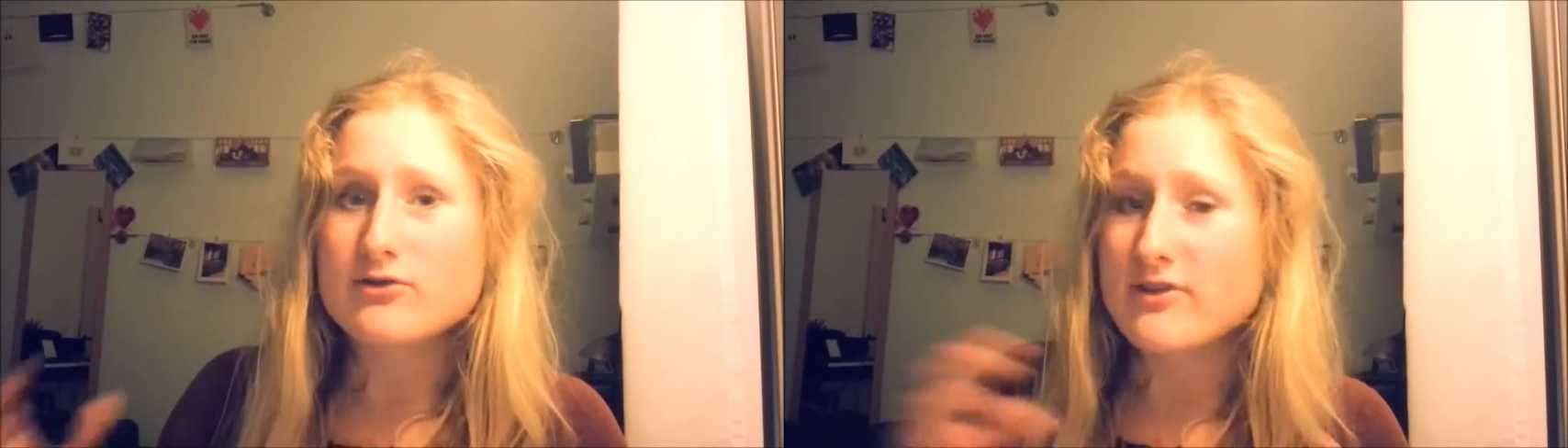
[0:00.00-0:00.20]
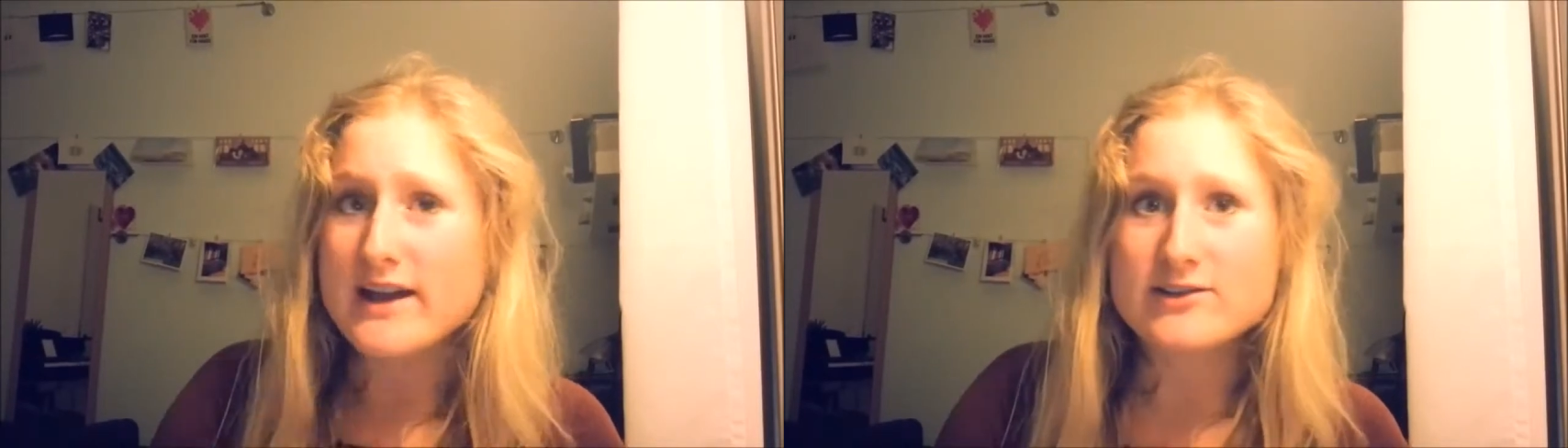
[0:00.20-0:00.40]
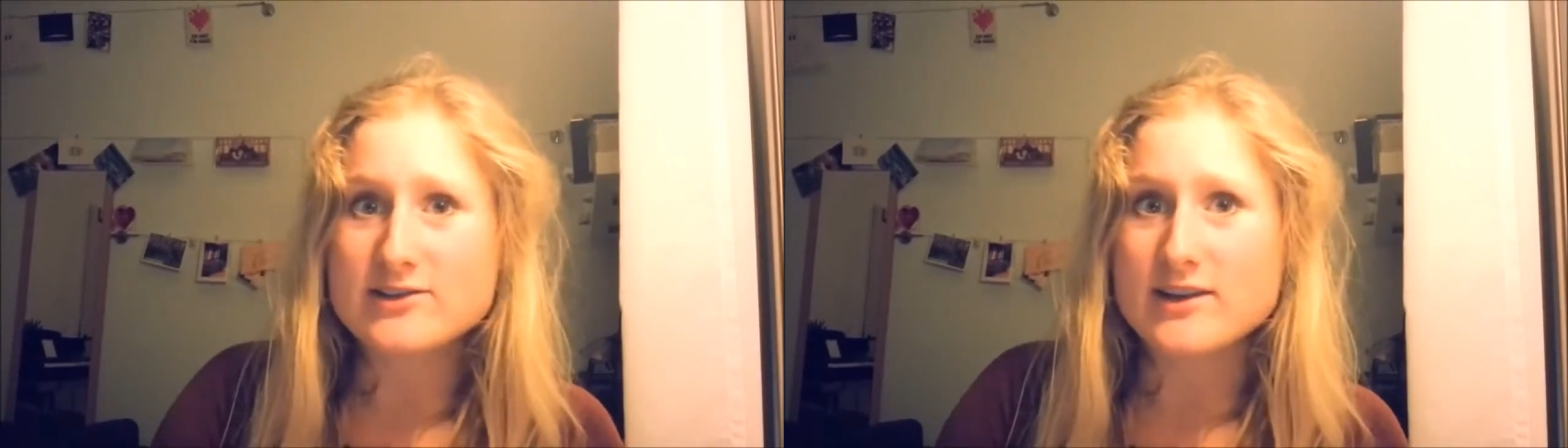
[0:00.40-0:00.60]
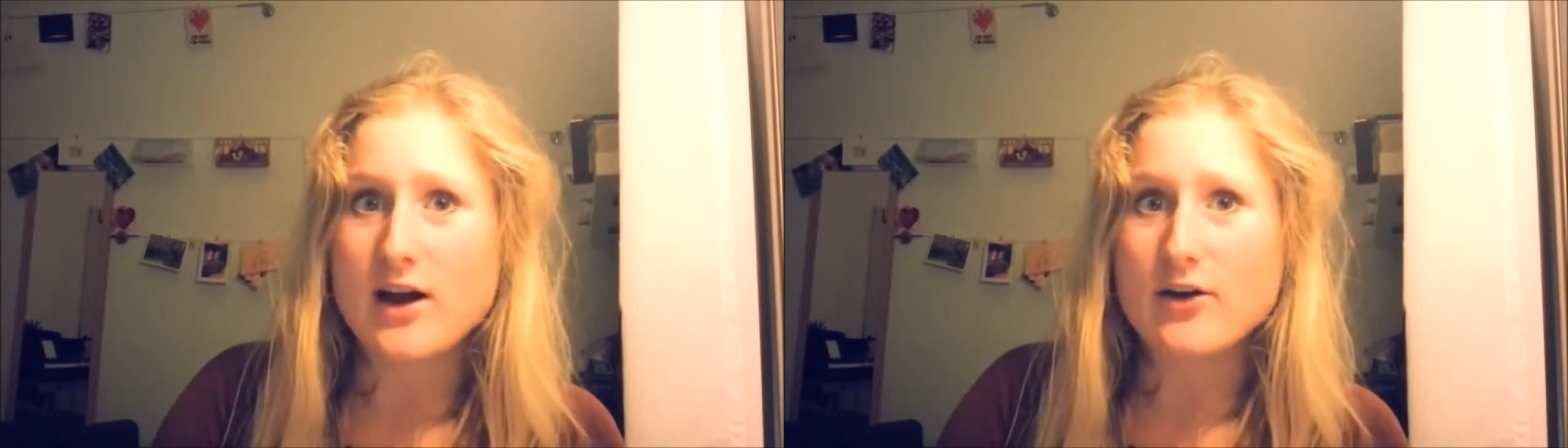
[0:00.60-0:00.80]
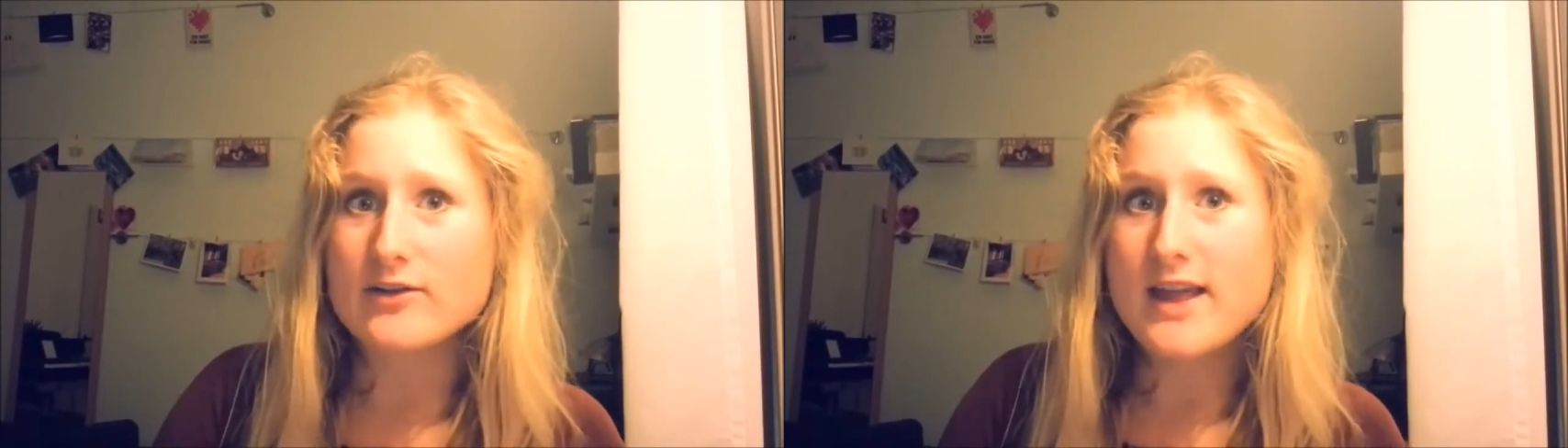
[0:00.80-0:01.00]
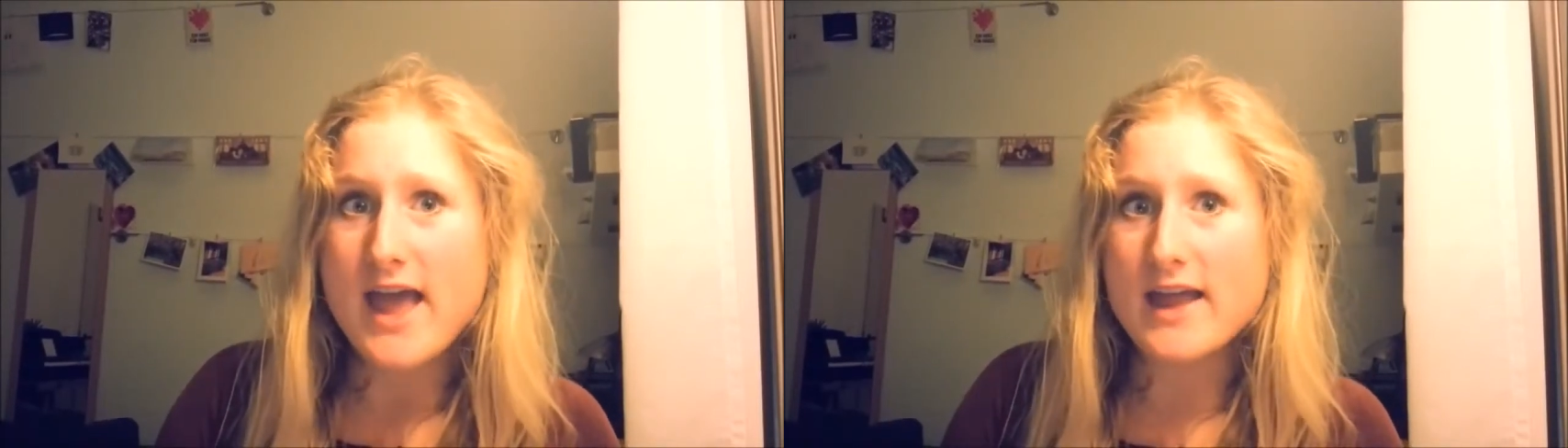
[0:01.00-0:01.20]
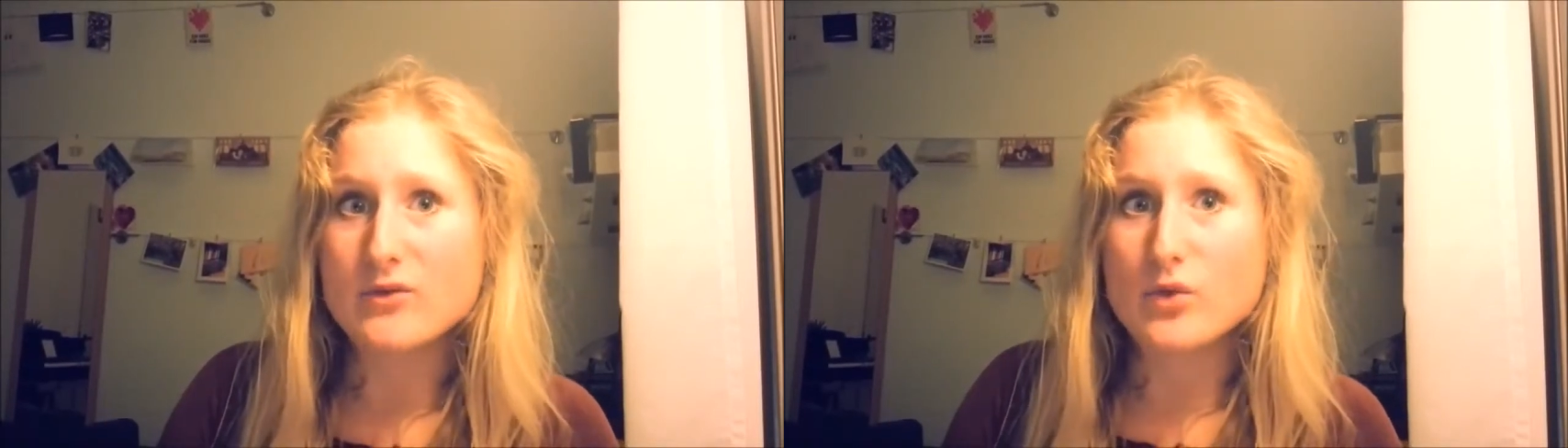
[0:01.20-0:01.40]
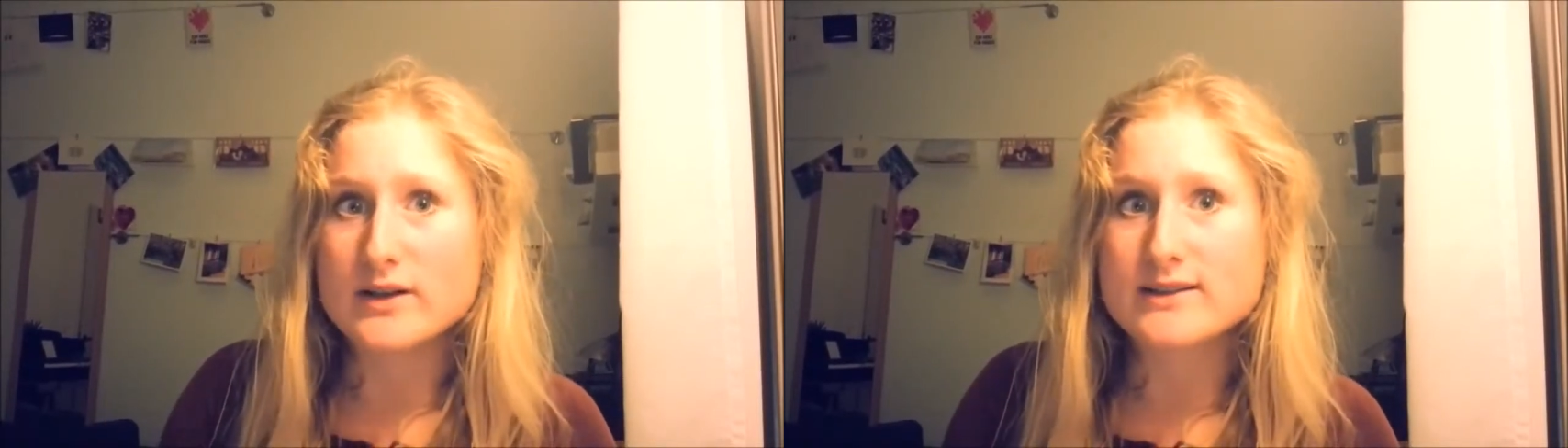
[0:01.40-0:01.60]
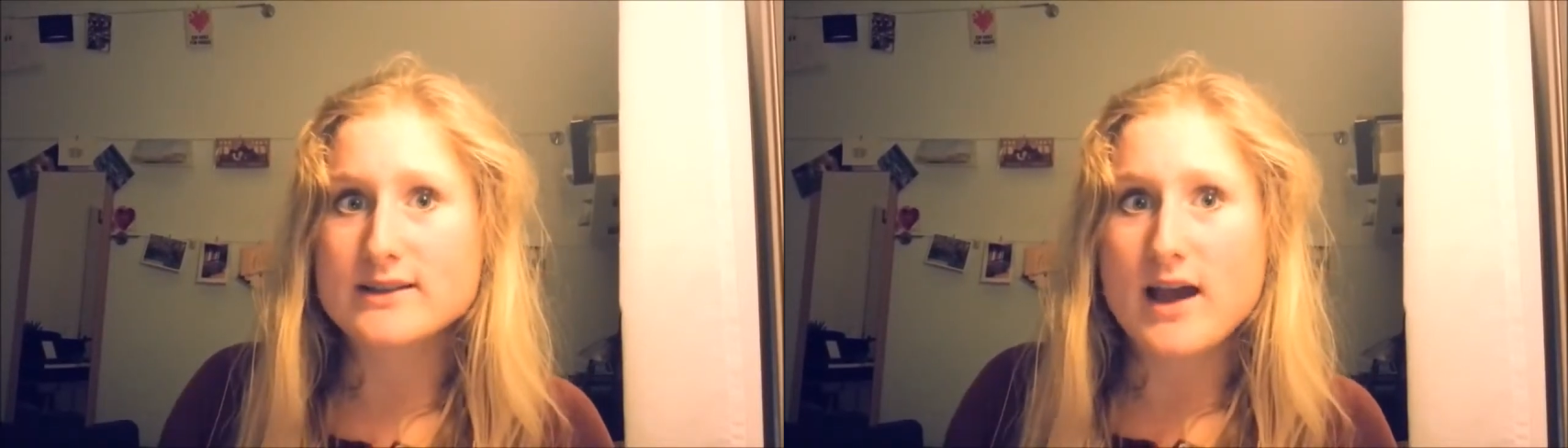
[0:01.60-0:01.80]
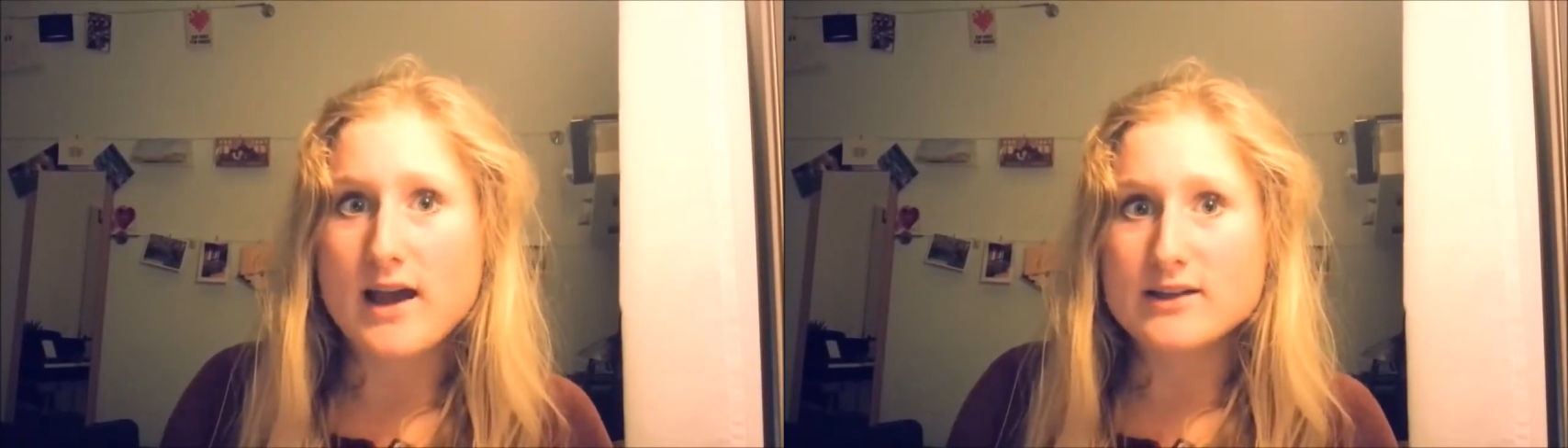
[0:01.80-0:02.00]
crashed down and was